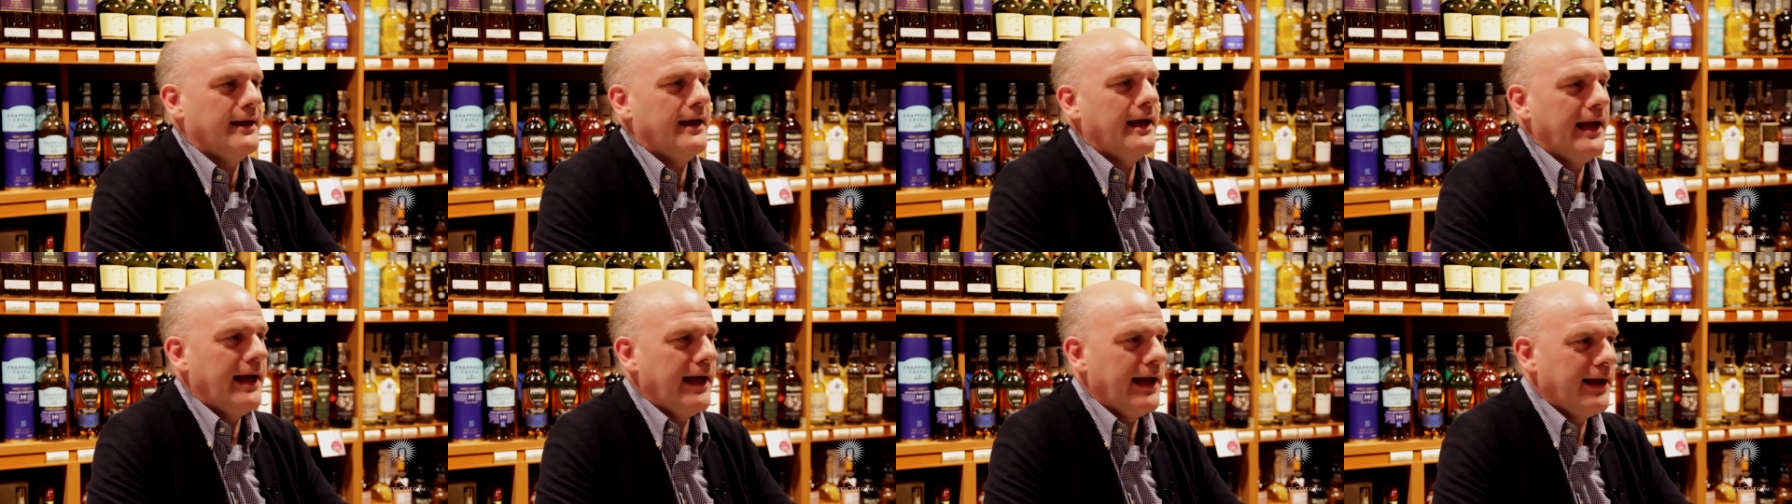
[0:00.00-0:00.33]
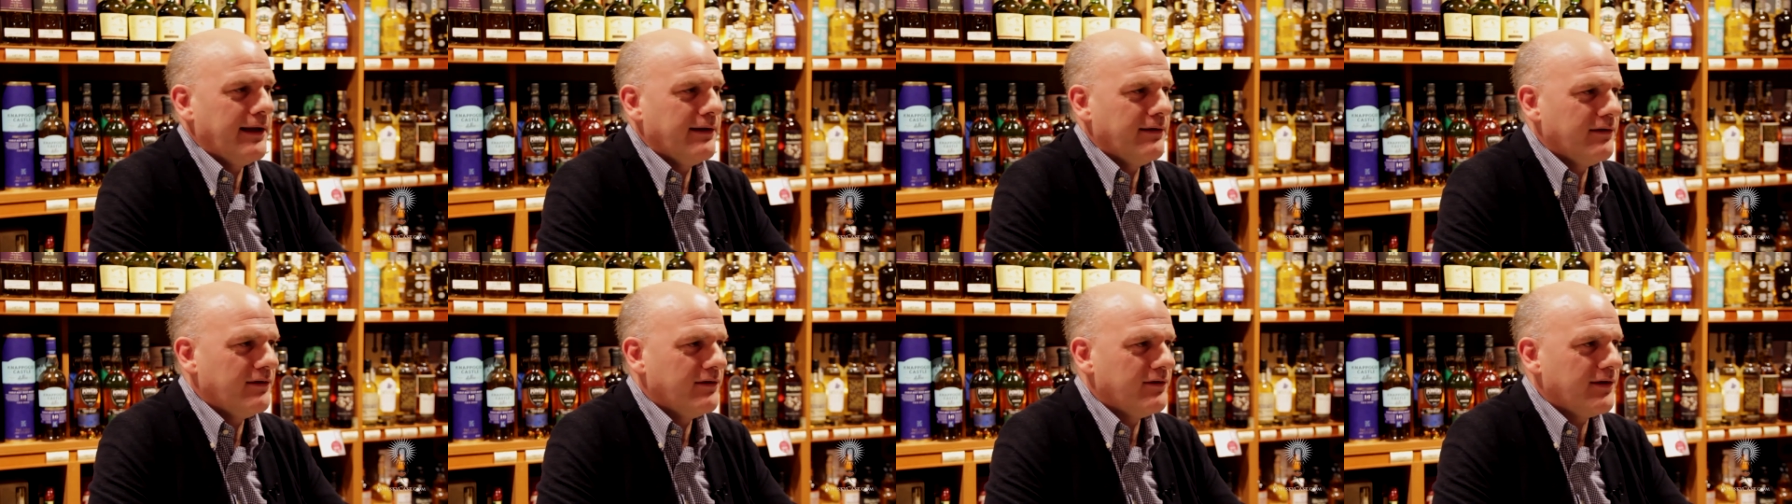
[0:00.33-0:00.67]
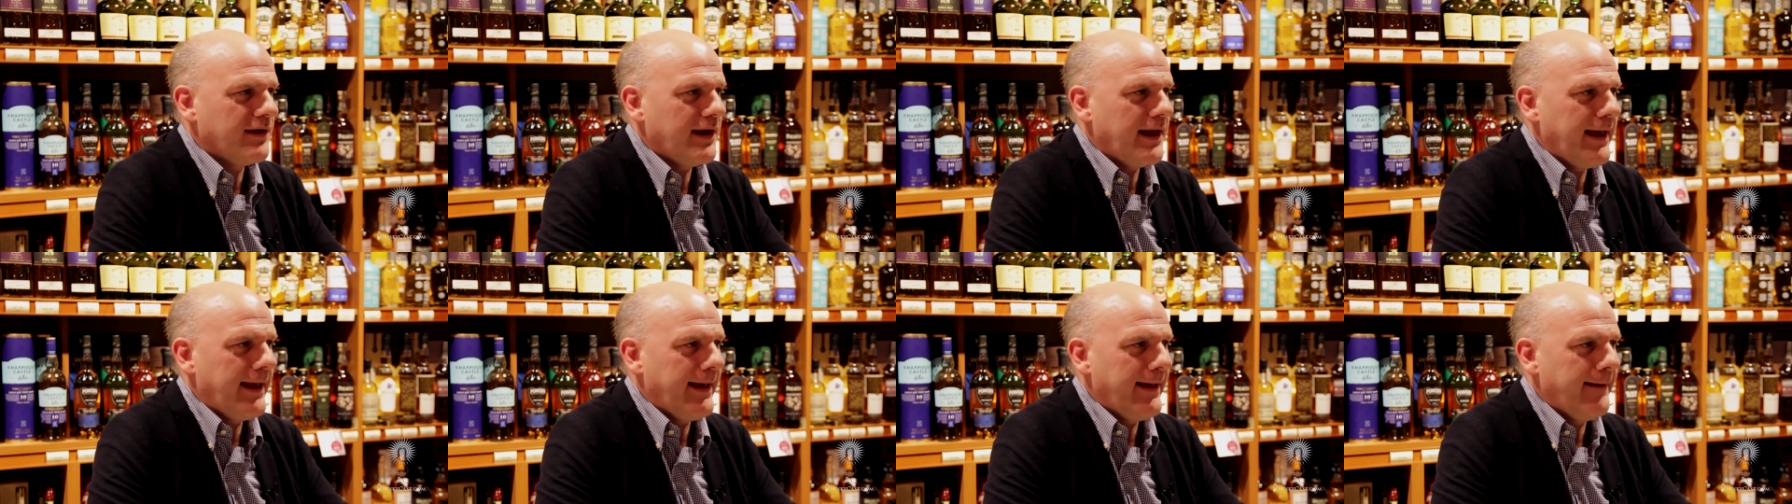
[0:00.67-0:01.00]
And
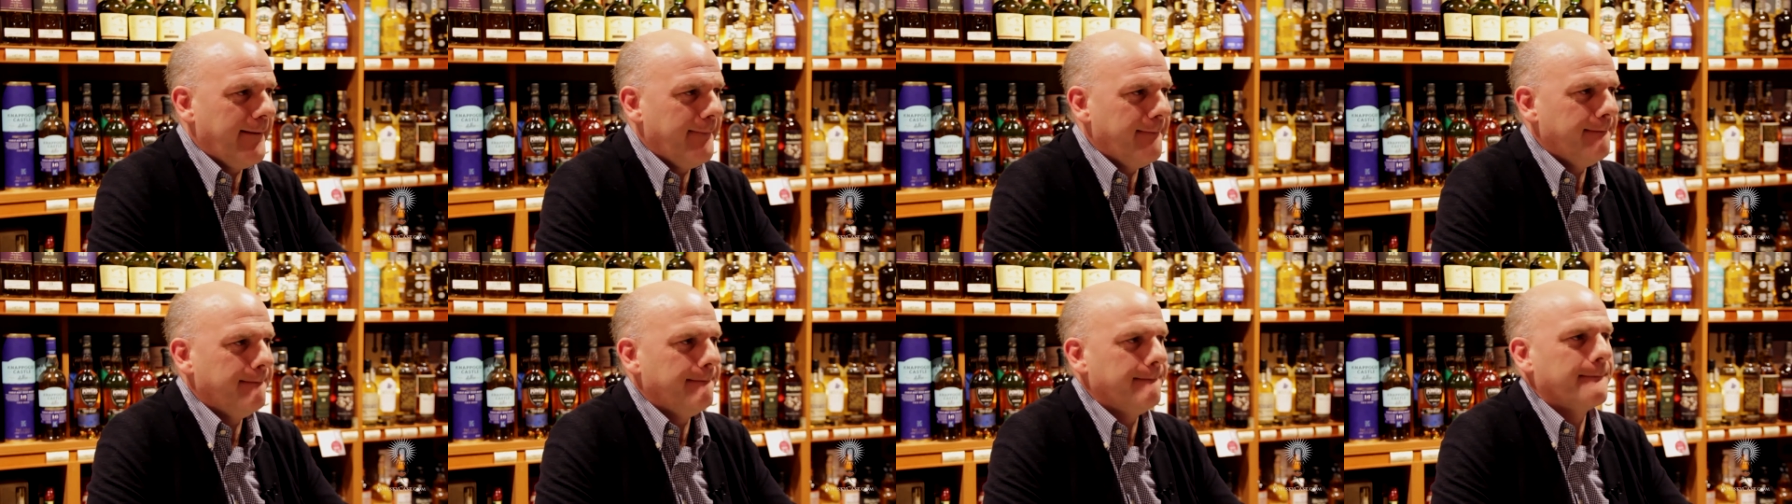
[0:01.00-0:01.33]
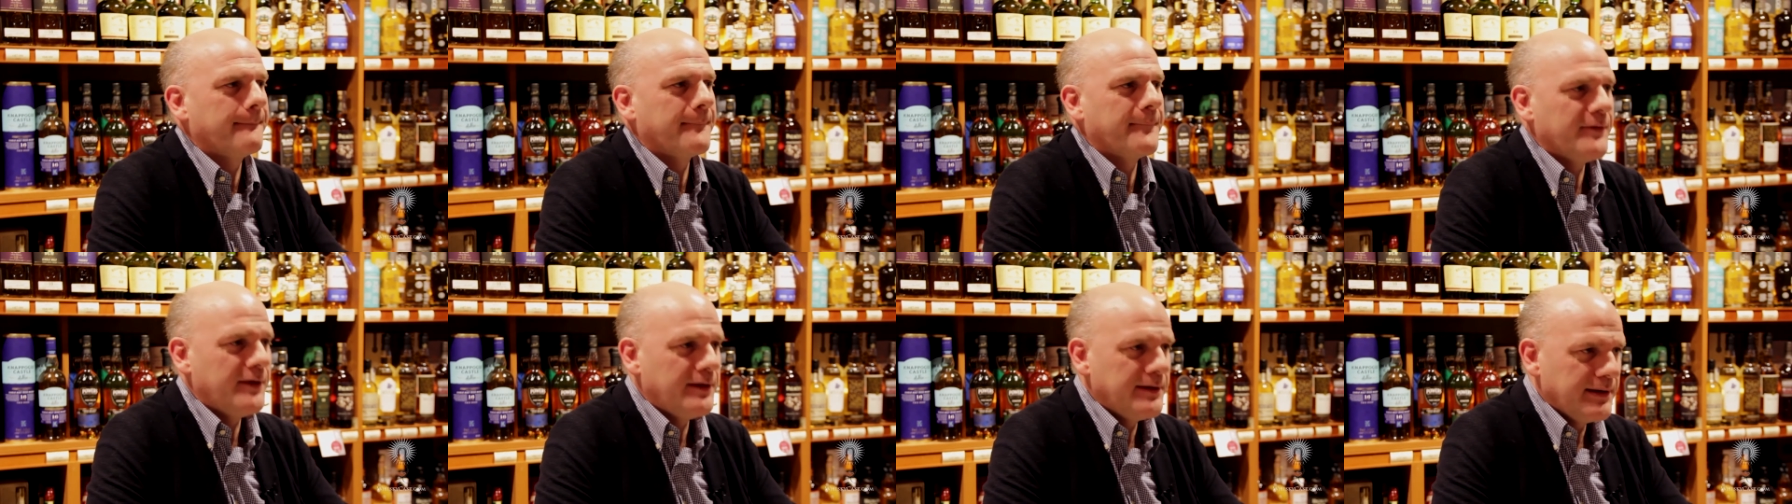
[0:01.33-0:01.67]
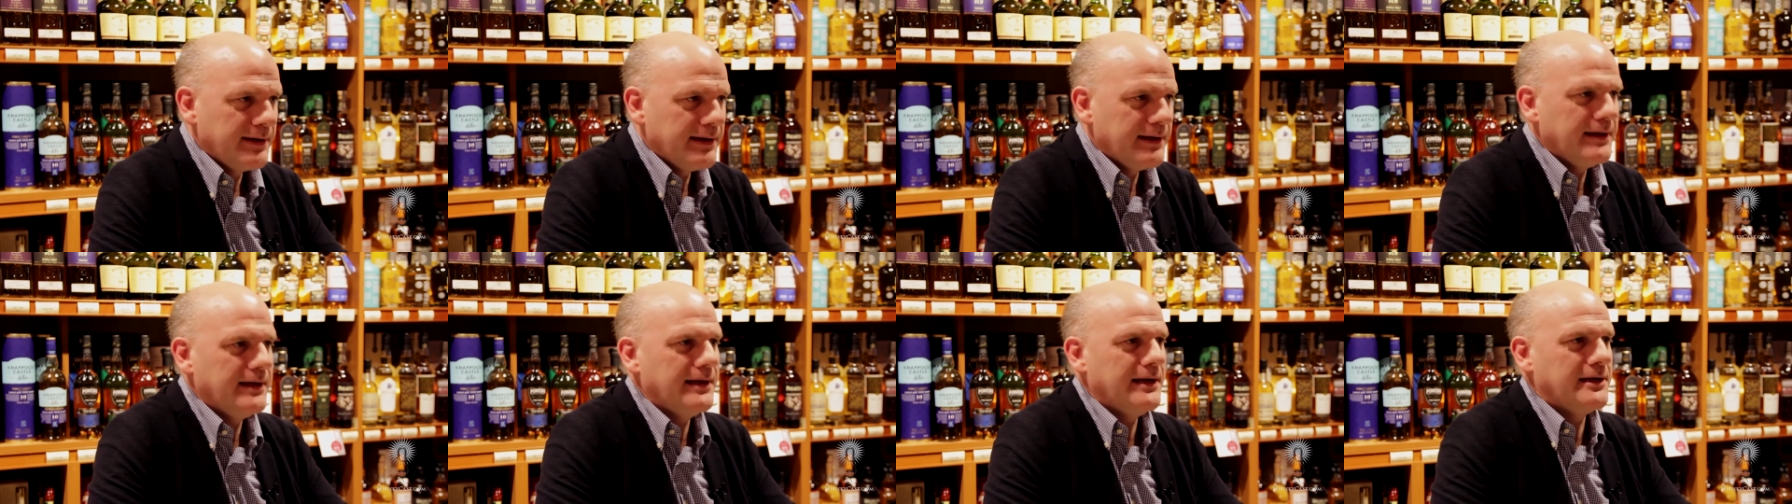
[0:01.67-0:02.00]
um,
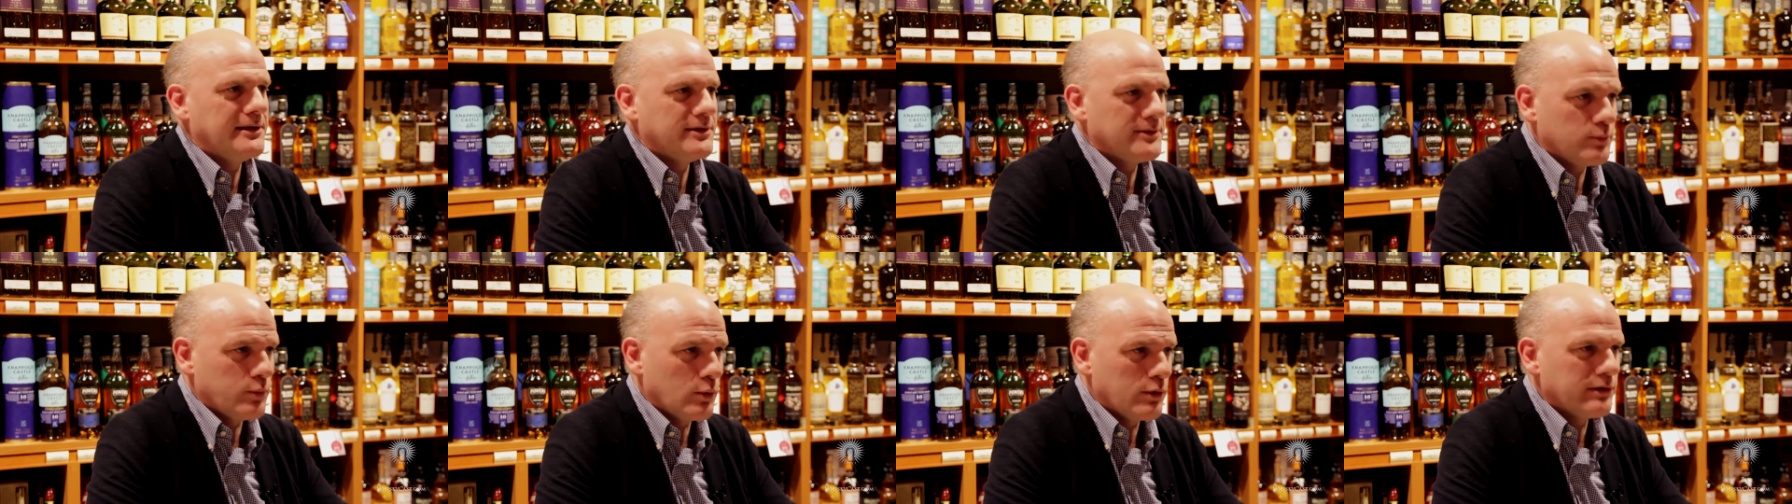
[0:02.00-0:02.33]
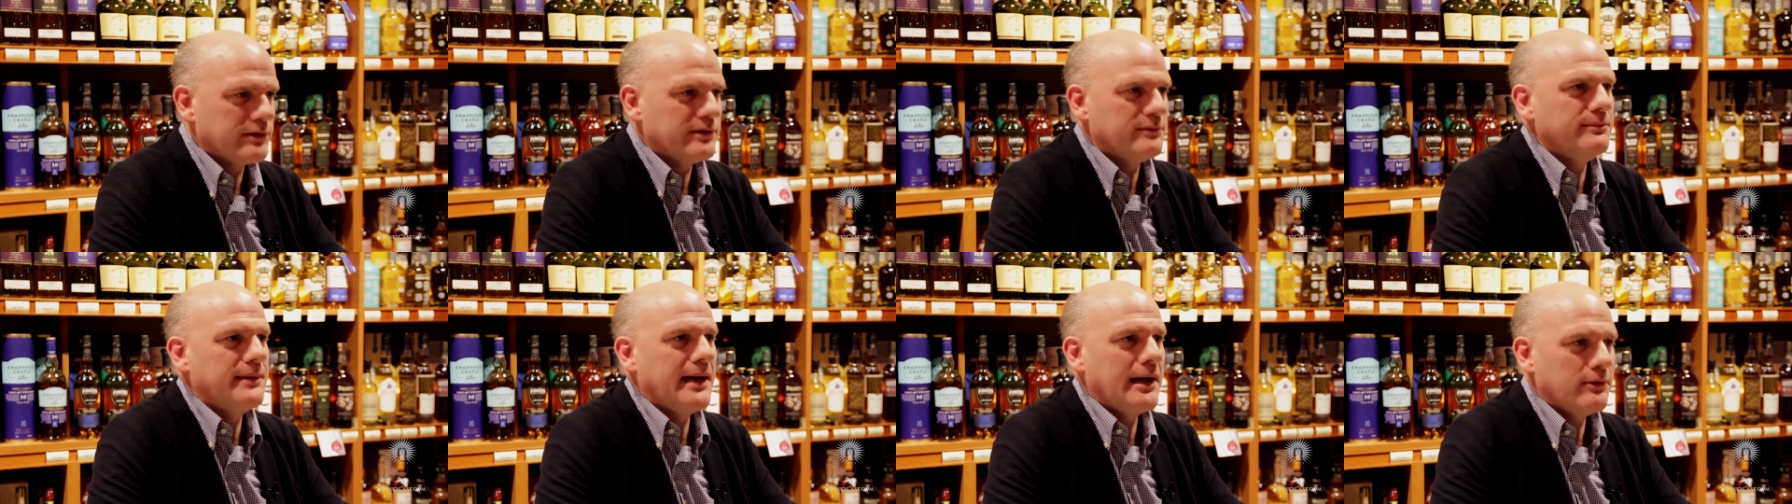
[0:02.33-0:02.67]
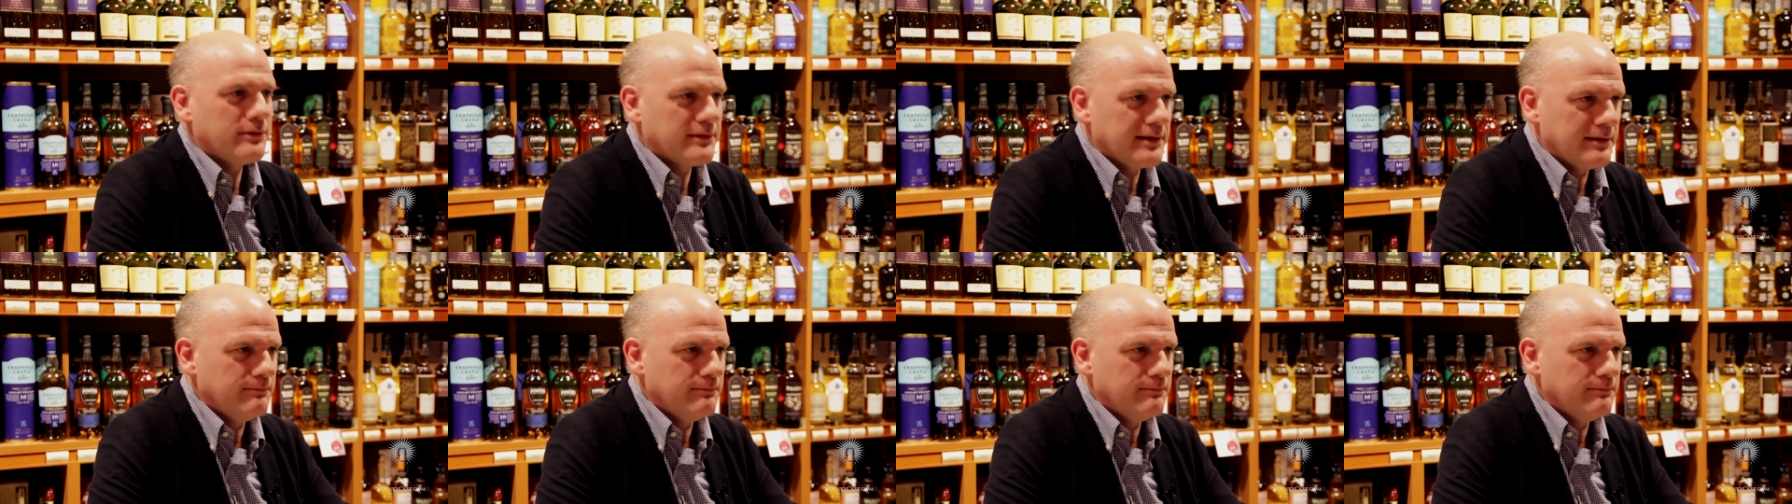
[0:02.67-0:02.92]
it's word of mouth